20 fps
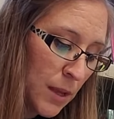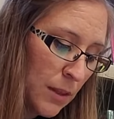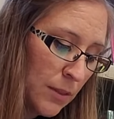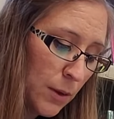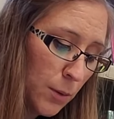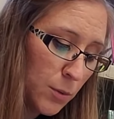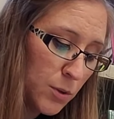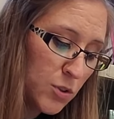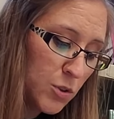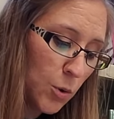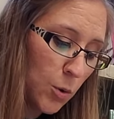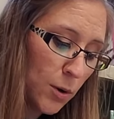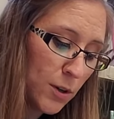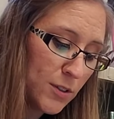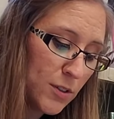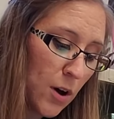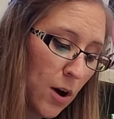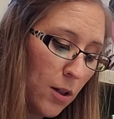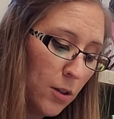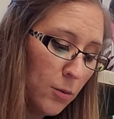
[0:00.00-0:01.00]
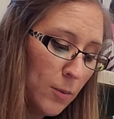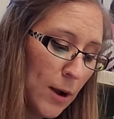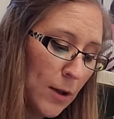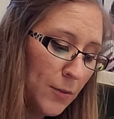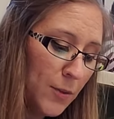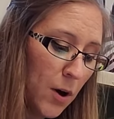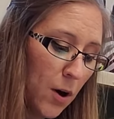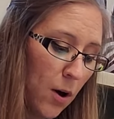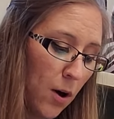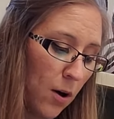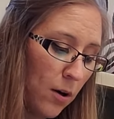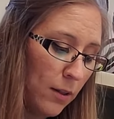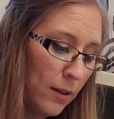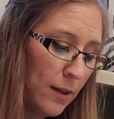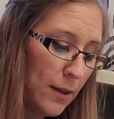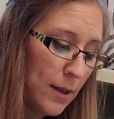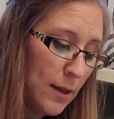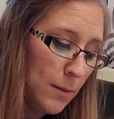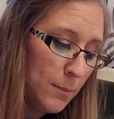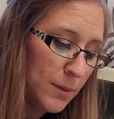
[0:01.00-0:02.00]
There were doors all around the hall,
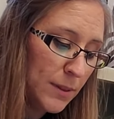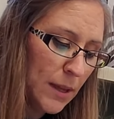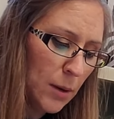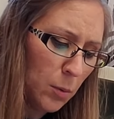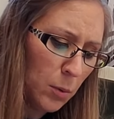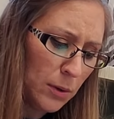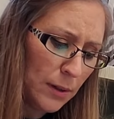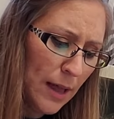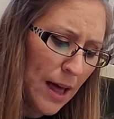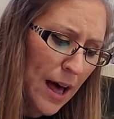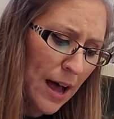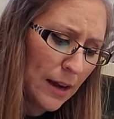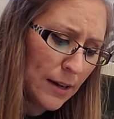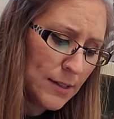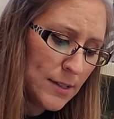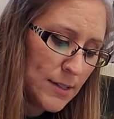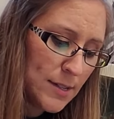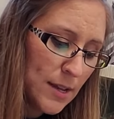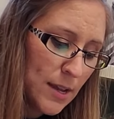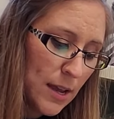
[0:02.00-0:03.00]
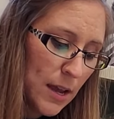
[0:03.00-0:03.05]
but they were locked,